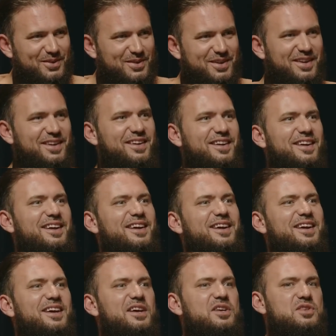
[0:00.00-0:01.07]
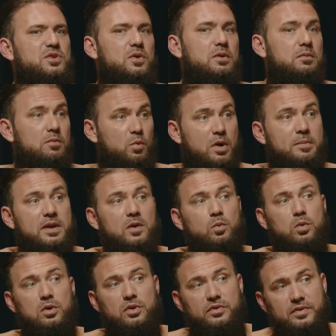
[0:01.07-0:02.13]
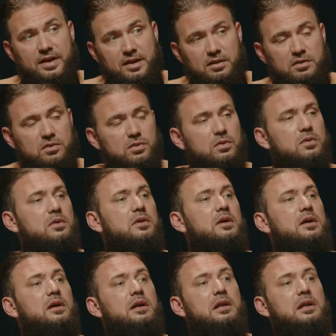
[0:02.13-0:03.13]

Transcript: Okay? So women will tend to